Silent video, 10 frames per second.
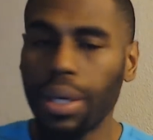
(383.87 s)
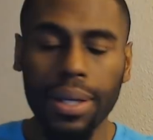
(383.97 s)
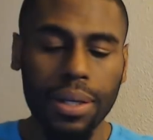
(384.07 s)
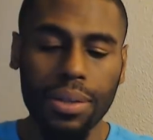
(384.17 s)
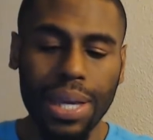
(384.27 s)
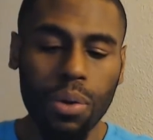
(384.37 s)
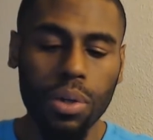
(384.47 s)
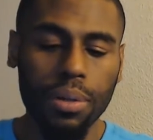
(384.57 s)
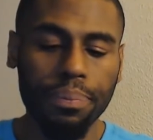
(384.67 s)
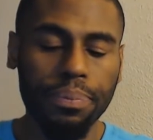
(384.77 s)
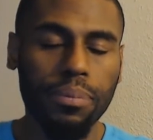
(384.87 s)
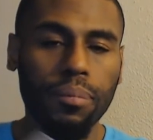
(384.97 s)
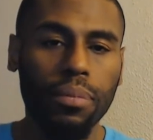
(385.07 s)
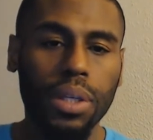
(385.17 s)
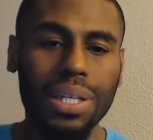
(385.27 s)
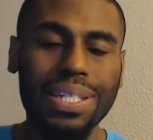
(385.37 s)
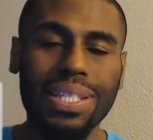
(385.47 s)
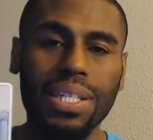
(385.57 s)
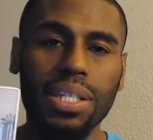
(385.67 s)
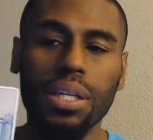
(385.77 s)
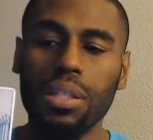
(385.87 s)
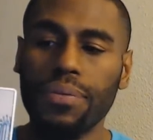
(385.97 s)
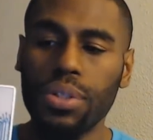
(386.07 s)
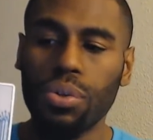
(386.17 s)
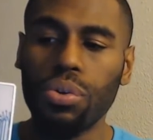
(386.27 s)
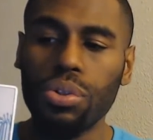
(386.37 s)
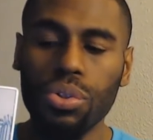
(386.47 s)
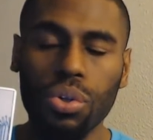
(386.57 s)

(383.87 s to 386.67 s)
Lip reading: Now, the outcome is the Six of Swords.